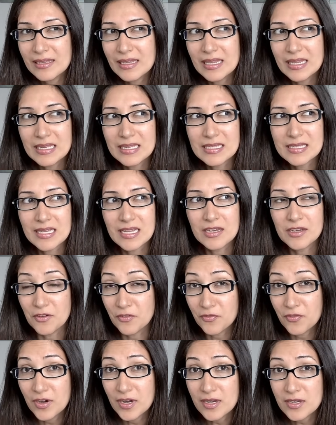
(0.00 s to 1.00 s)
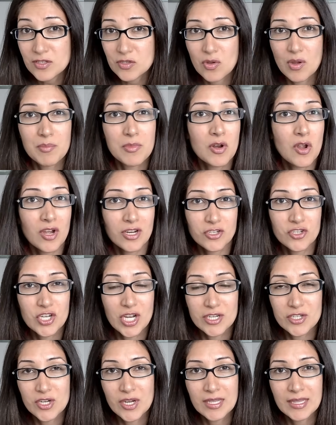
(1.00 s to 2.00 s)
is different, so I'm not
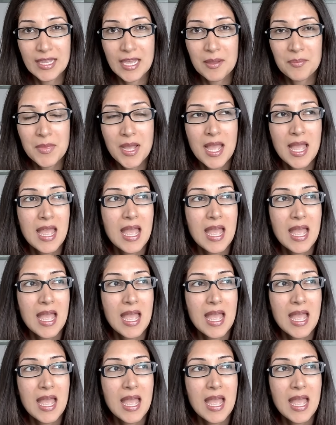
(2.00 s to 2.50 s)
judging them.